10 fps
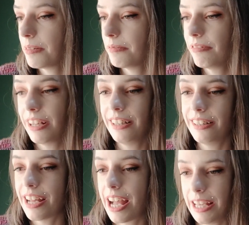
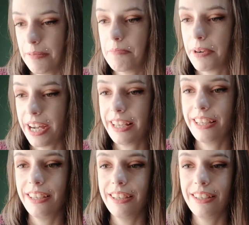Well, I
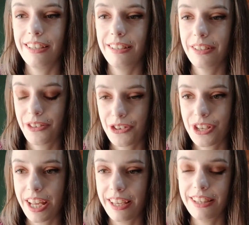buy
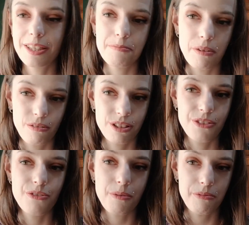crochet kits mostly
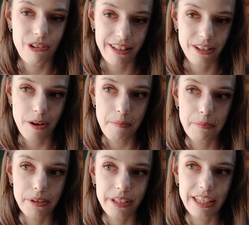from one
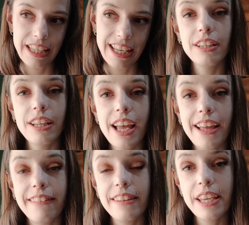company,
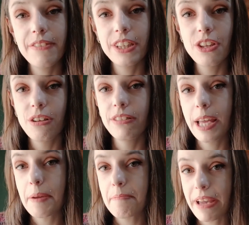and even though
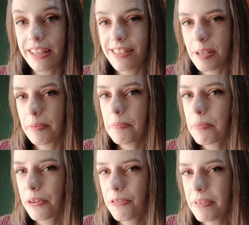they made some
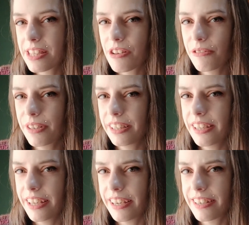improvements over the
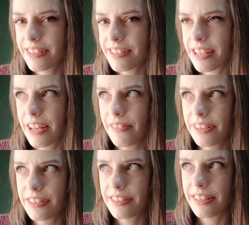years, ever
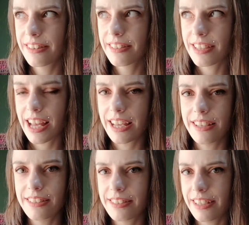since
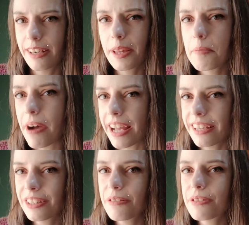I started
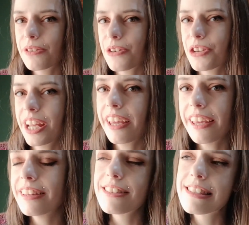buying those crochet
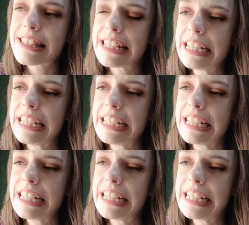kits,